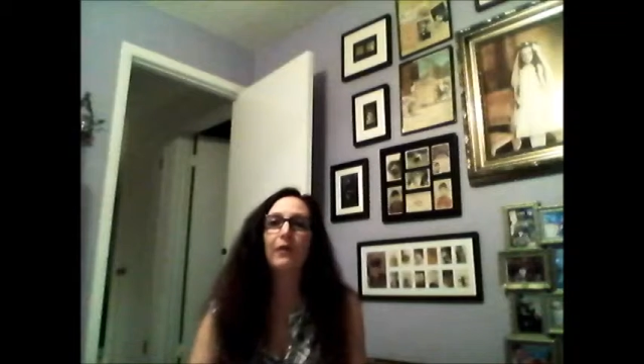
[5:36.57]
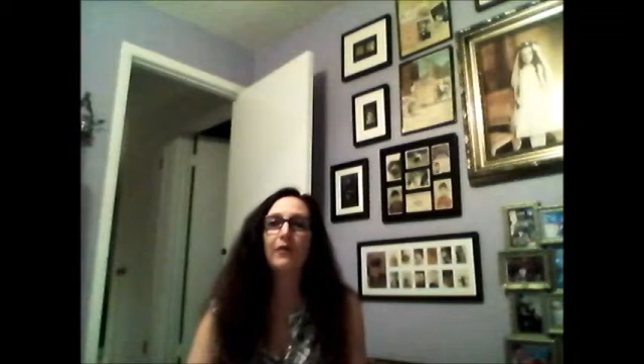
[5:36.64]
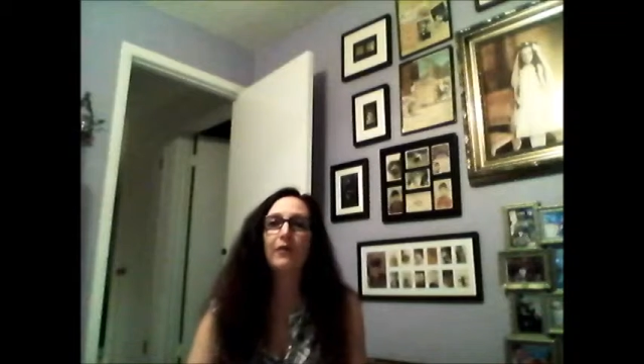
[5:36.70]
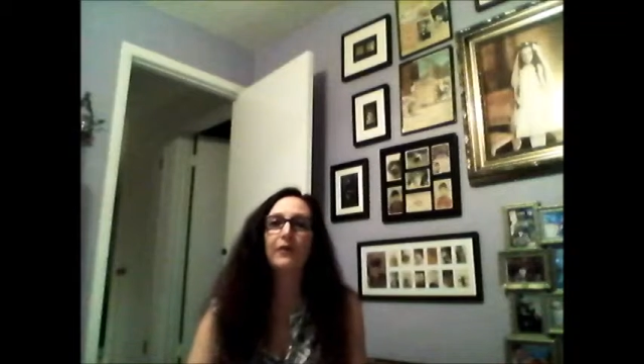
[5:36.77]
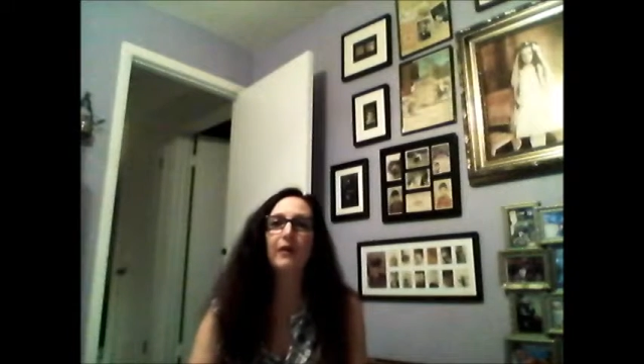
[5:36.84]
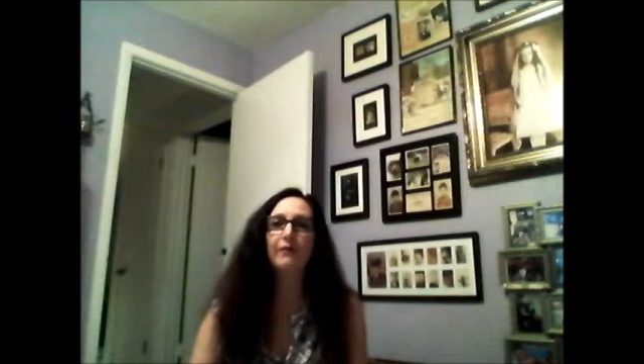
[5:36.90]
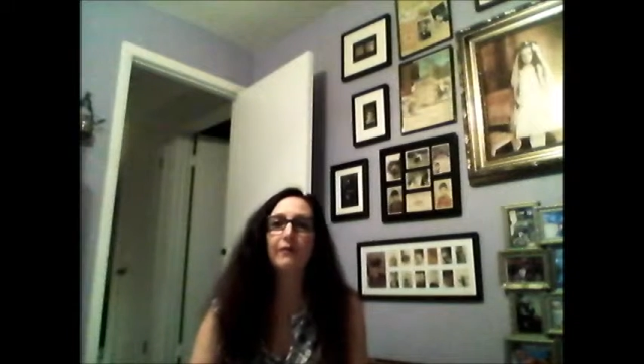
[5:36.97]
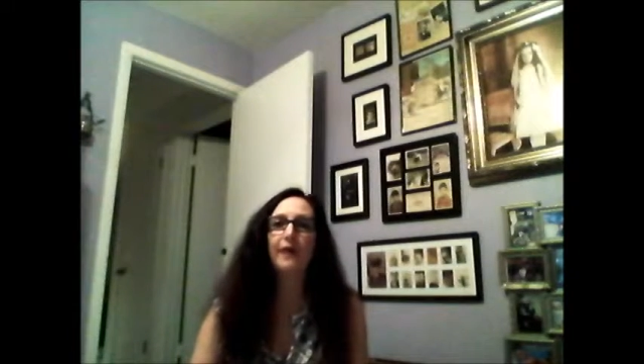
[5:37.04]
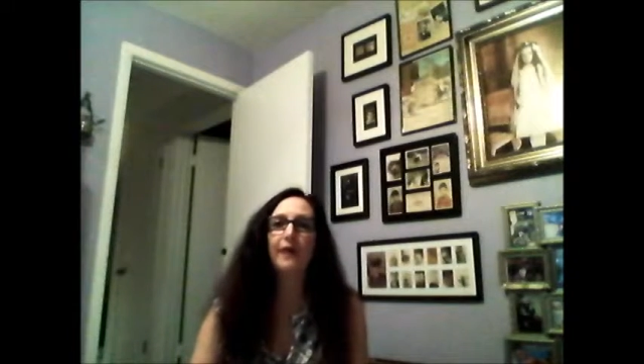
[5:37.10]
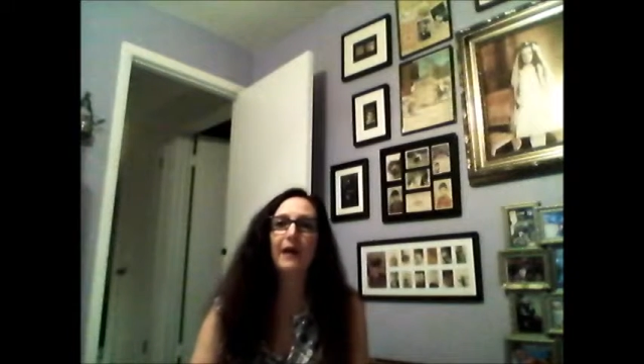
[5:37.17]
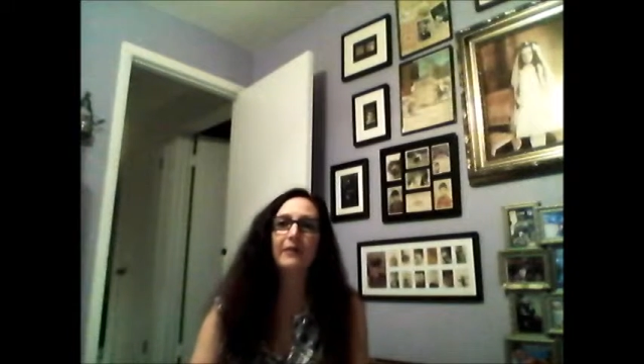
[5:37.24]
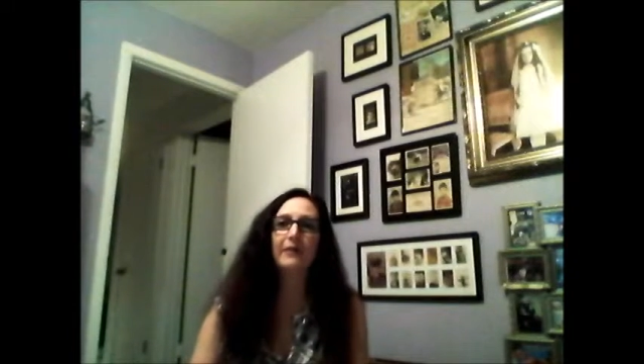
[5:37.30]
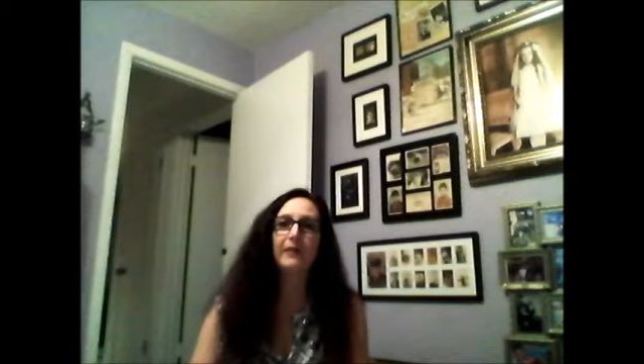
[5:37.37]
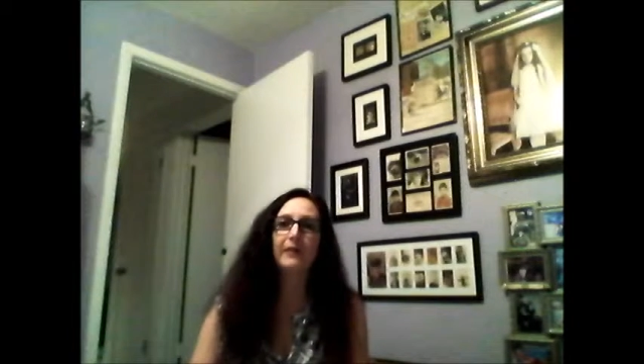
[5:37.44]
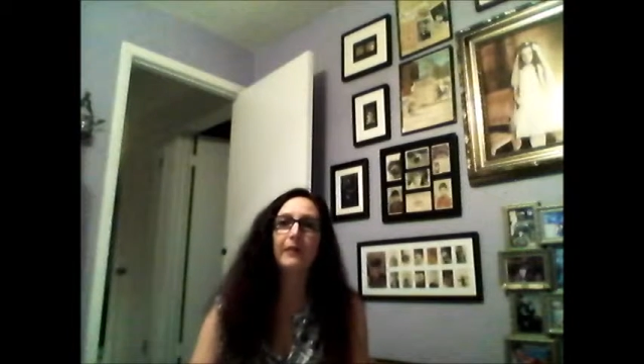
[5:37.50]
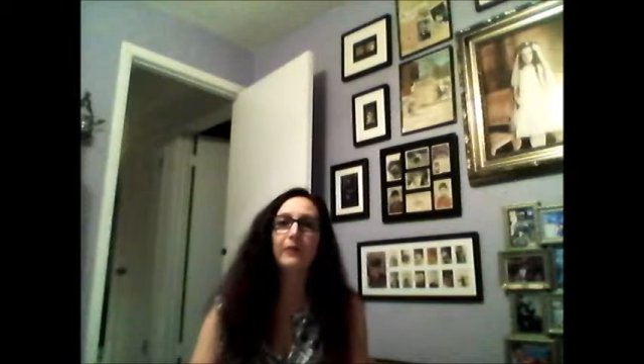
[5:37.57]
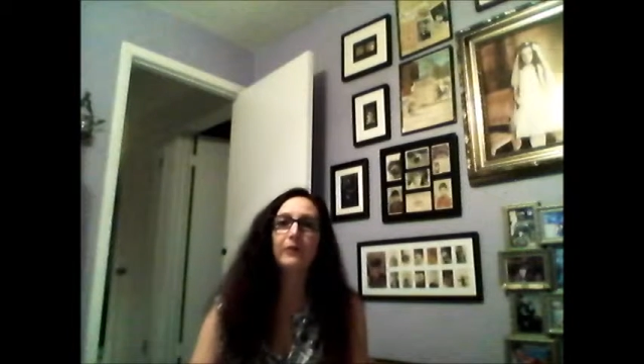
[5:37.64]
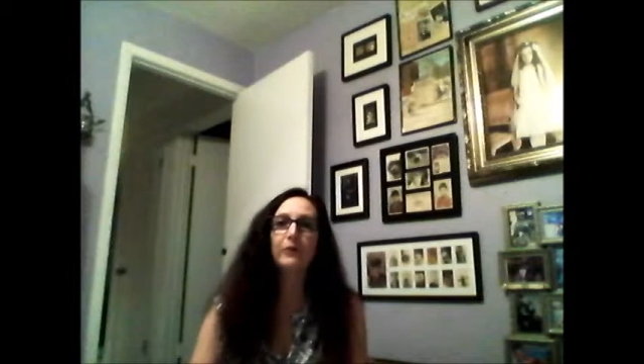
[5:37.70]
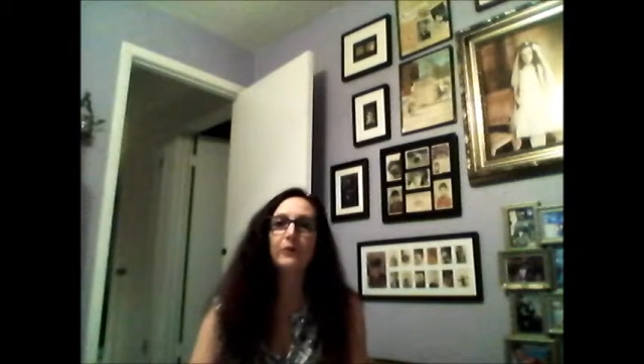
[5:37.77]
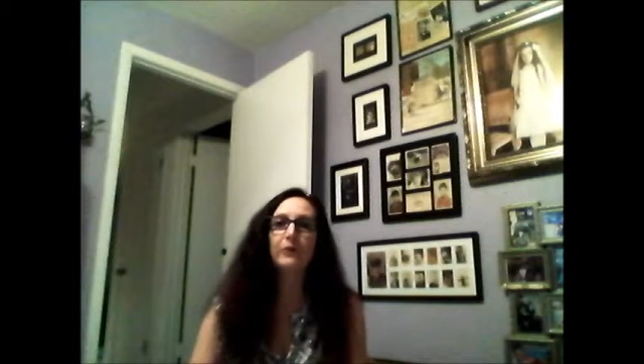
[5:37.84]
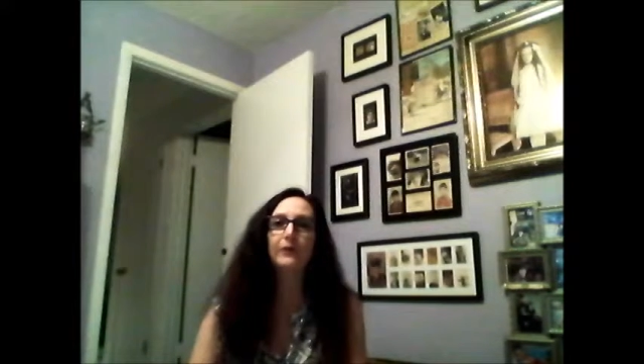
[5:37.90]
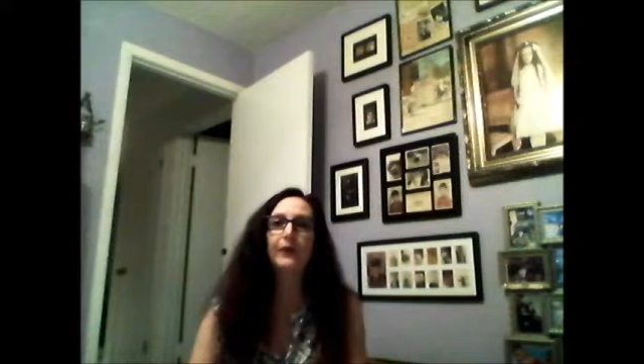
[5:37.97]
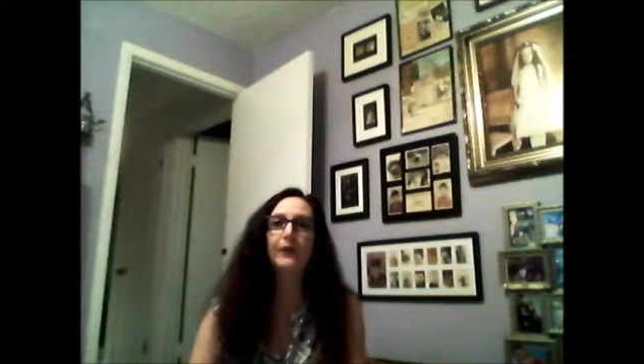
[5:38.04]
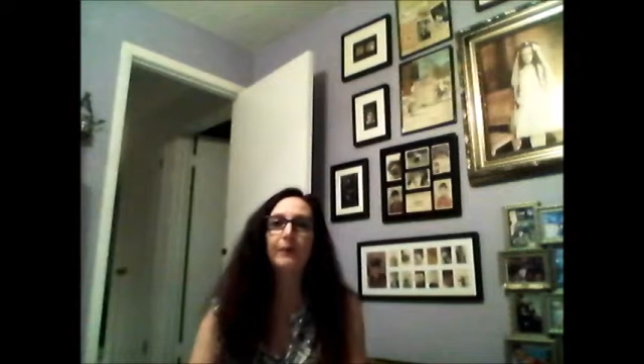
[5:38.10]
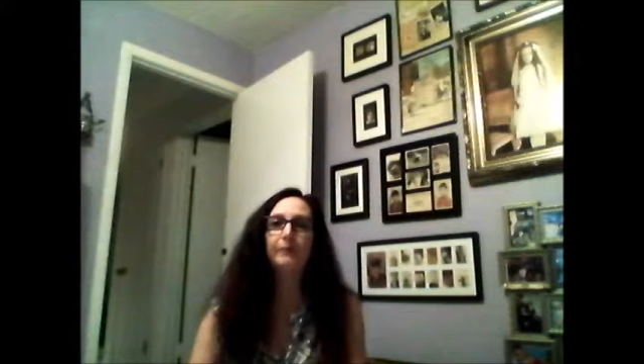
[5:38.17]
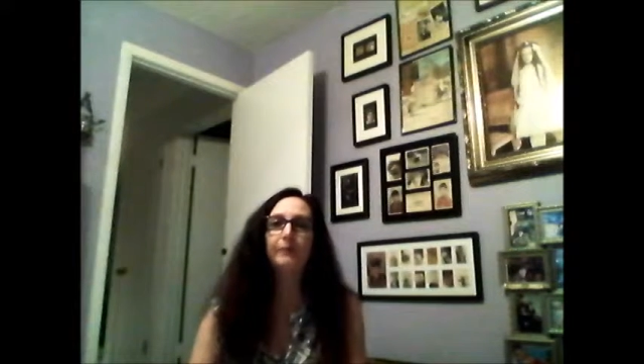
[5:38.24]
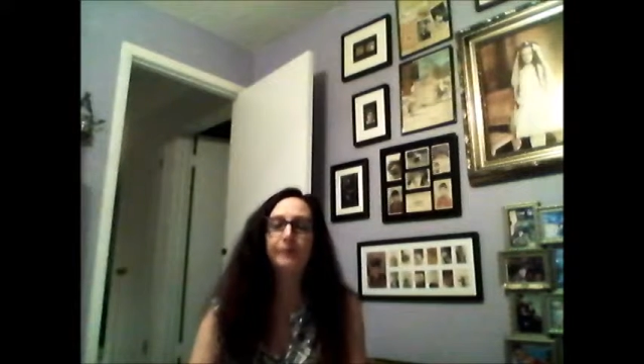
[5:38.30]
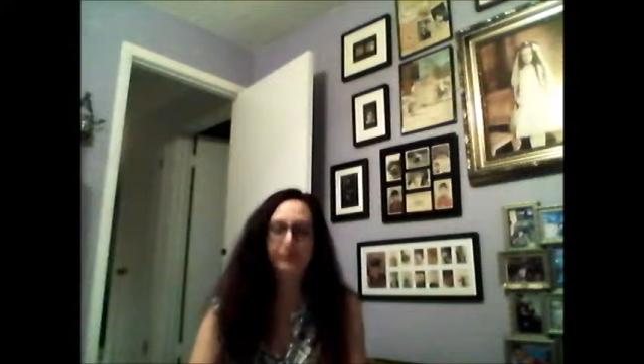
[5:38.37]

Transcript: ourselves as externally.